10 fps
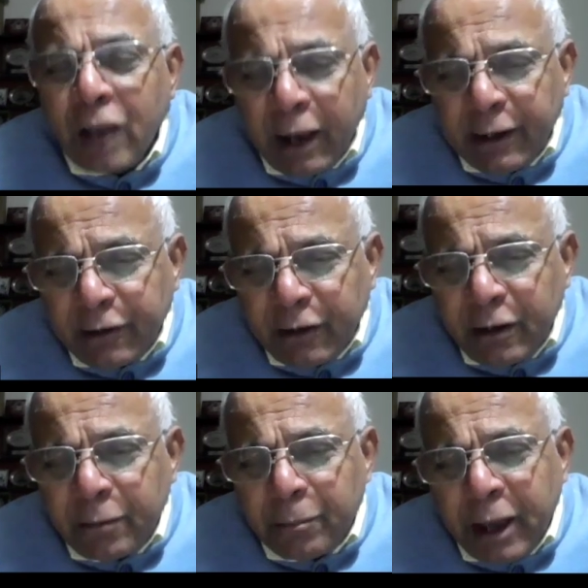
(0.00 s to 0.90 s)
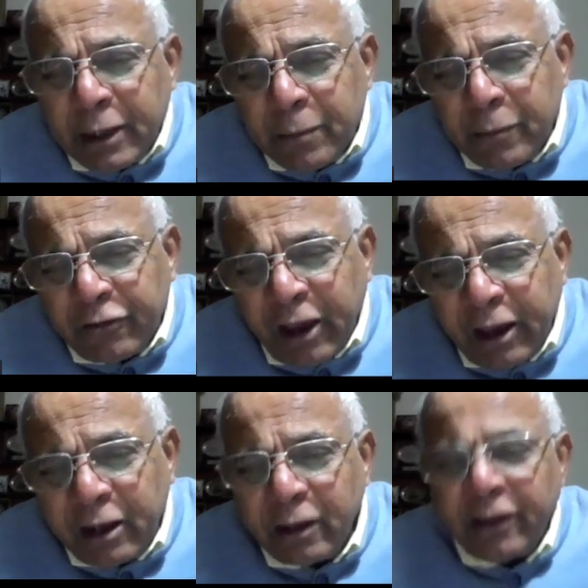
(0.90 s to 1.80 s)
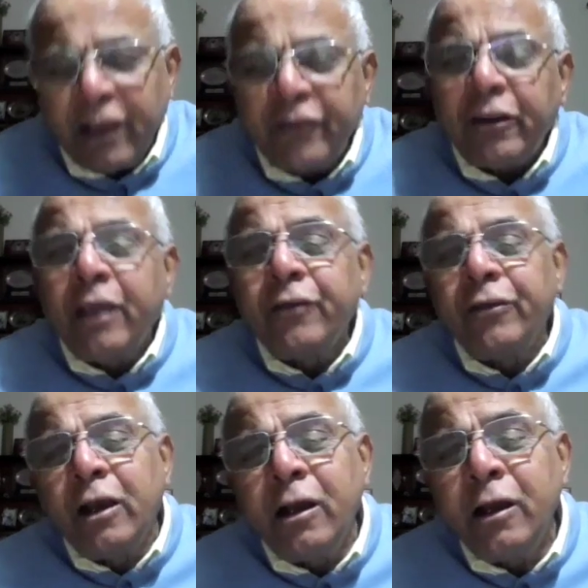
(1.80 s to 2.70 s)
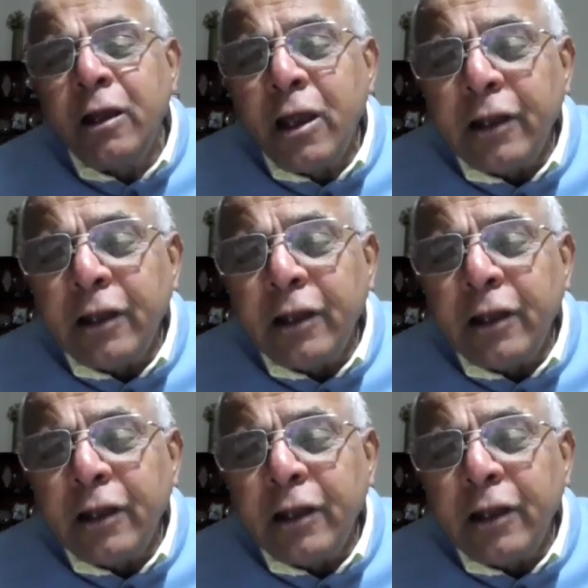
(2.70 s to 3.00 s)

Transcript: targeted by a missile. This is the